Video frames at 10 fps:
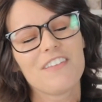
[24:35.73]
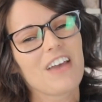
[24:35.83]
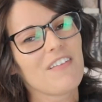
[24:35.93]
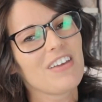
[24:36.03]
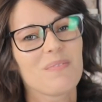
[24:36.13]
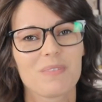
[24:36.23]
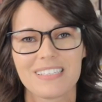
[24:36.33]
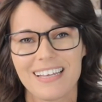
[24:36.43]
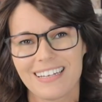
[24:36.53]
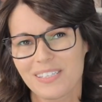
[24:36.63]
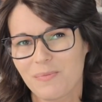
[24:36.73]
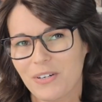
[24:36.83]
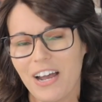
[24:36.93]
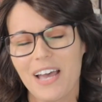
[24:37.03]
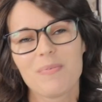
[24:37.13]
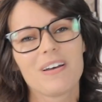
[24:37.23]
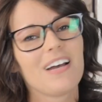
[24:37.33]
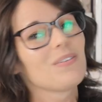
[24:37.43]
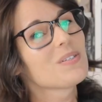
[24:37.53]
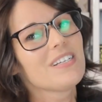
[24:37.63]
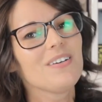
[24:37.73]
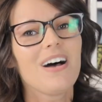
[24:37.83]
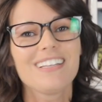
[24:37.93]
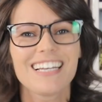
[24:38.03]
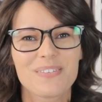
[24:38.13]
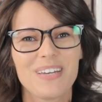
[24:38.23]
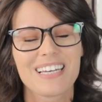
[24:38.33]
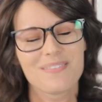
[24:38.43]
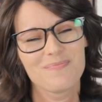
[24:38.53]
And if you haven't yet, please like and subscribe. I will see you all next week.